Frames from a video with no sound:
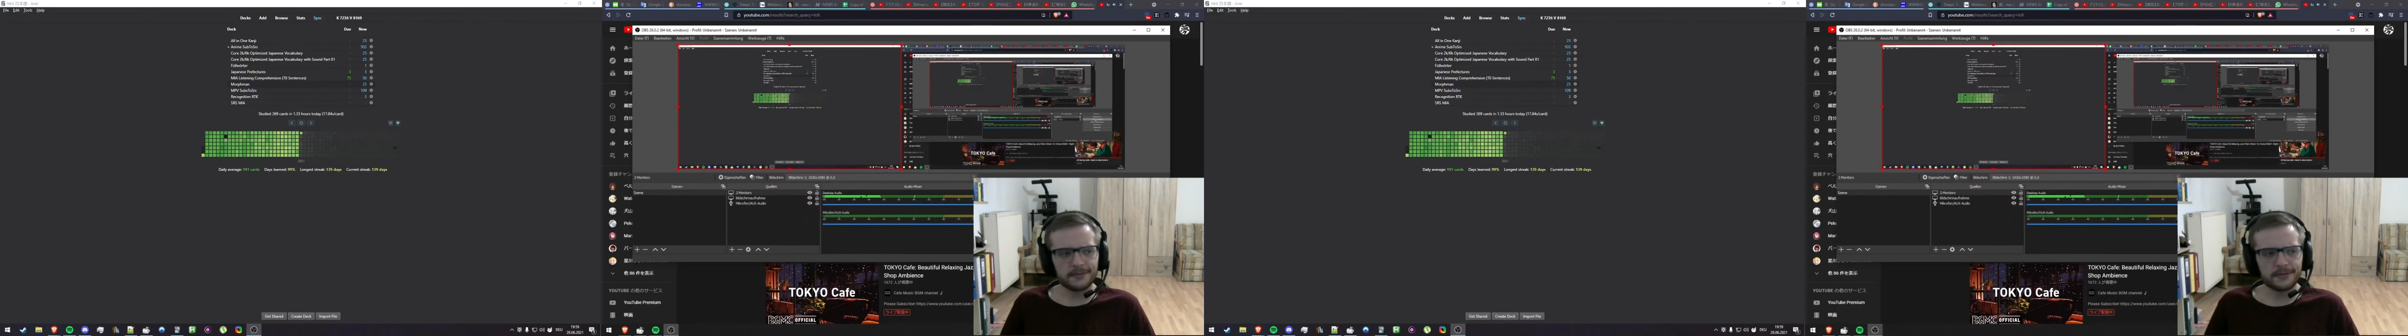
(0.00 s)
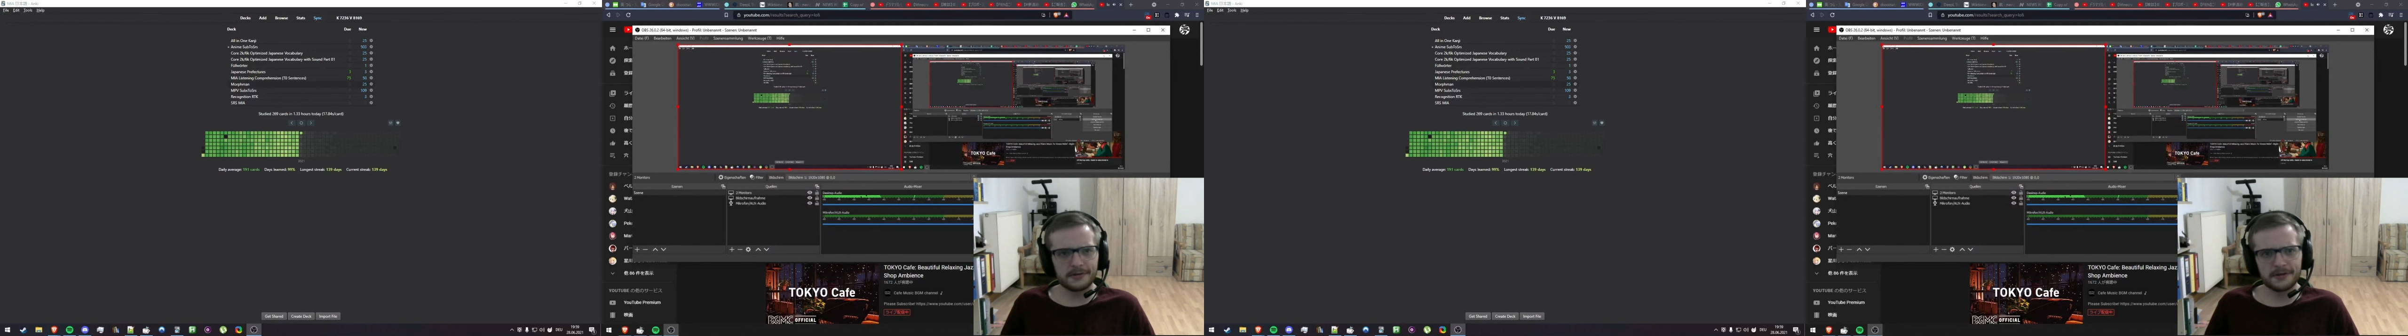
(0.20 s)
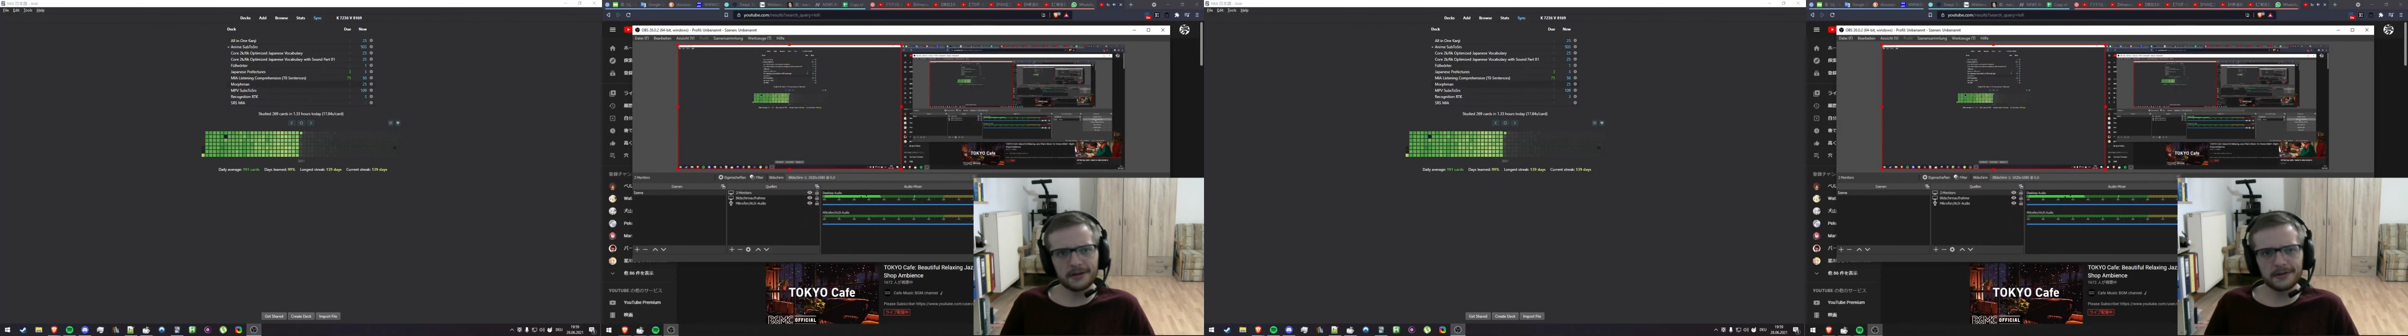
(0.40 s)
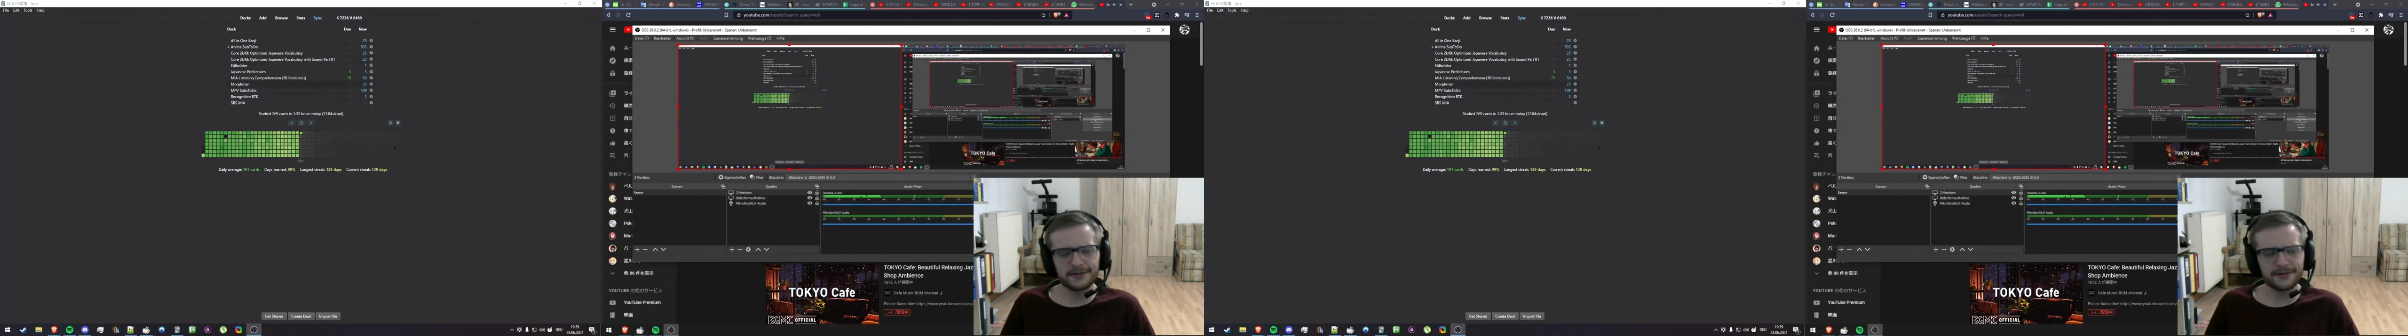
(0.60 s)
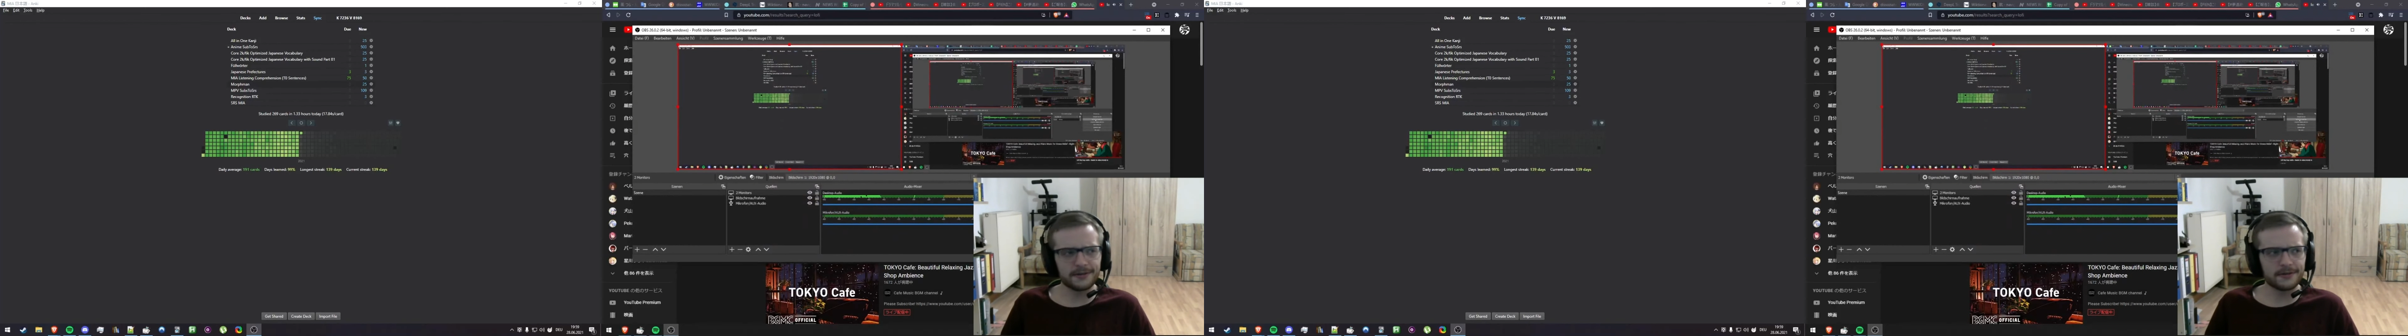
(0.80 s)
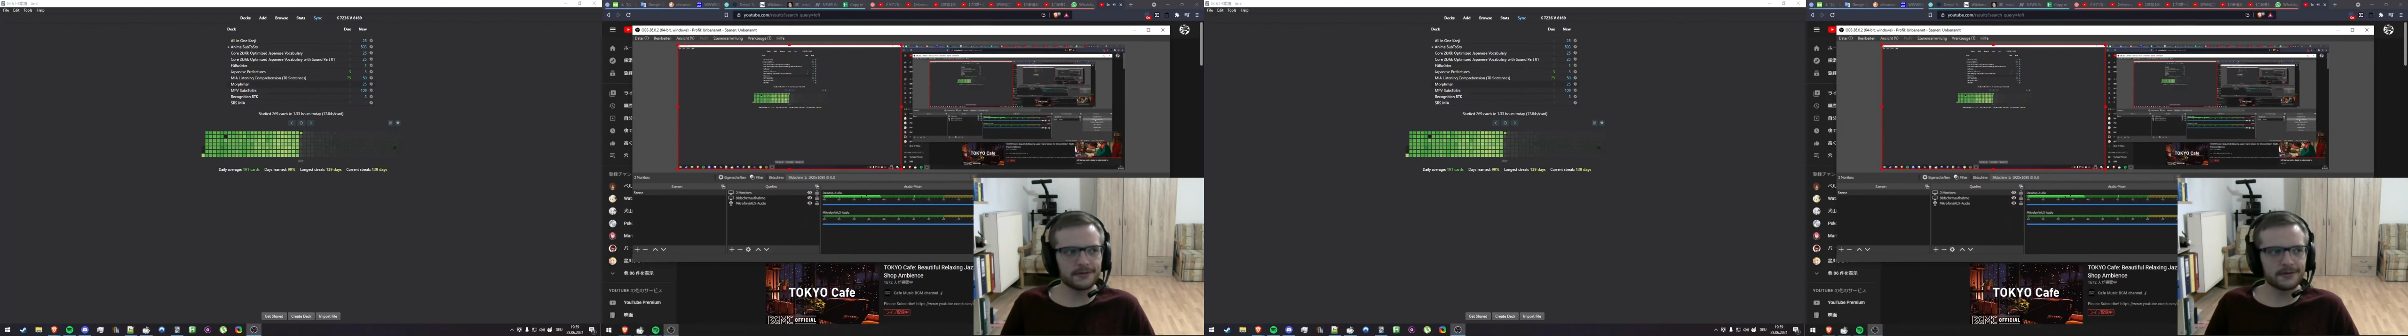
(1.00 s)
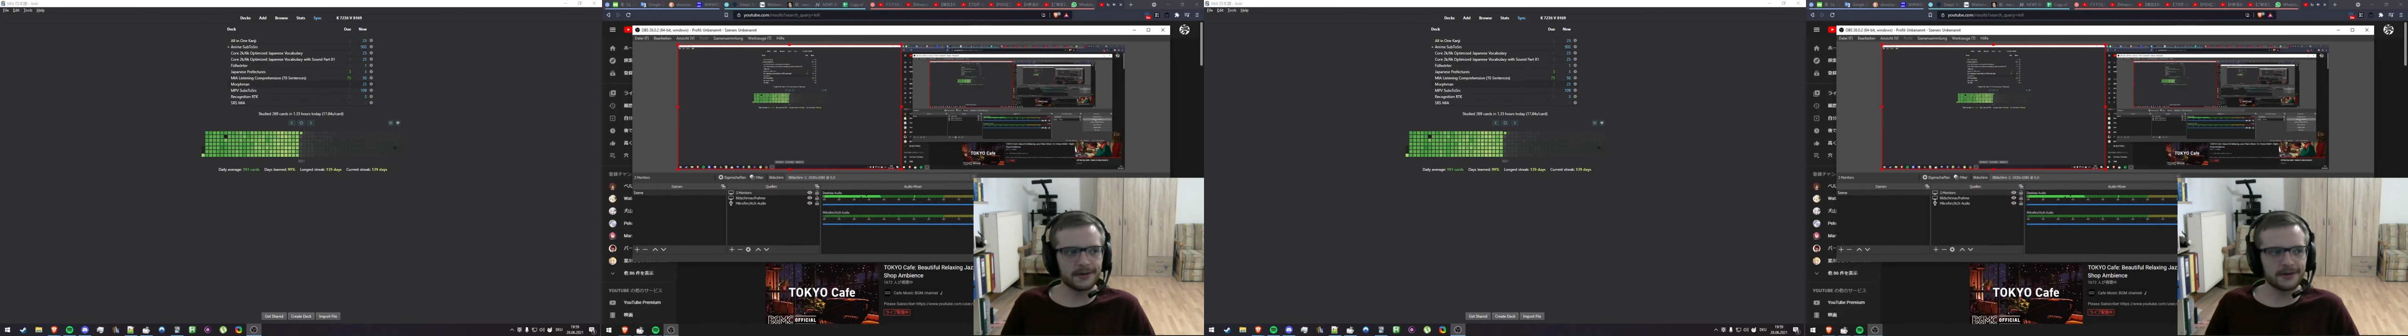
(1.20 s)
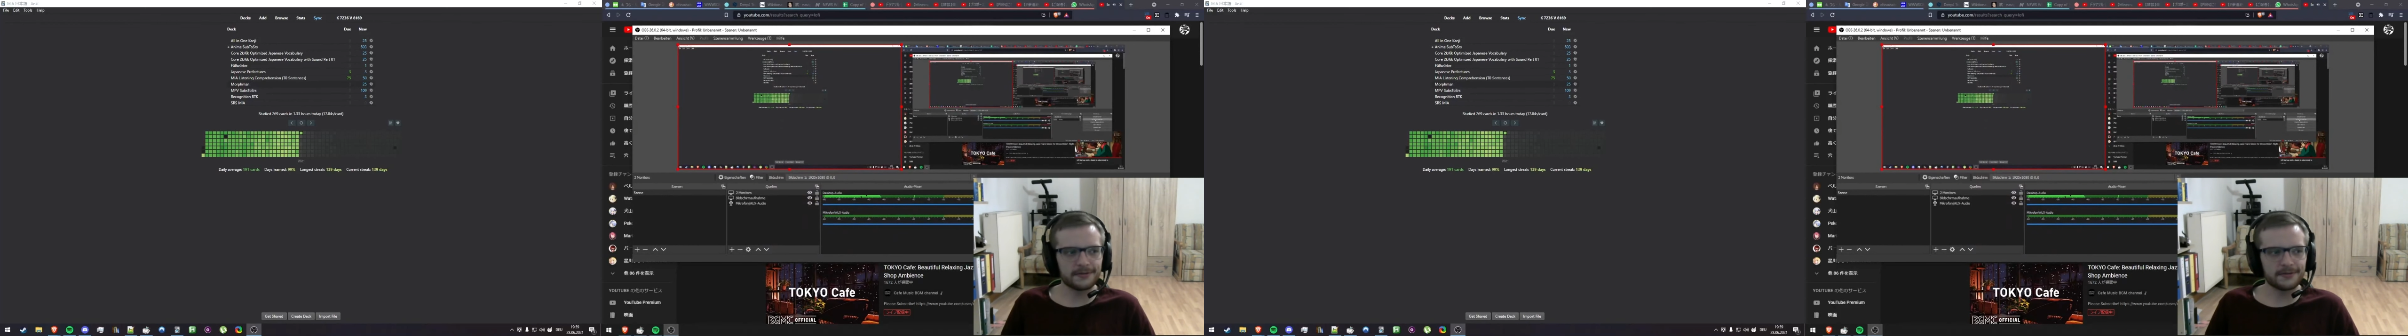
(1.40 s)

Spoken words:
It's unlisted. I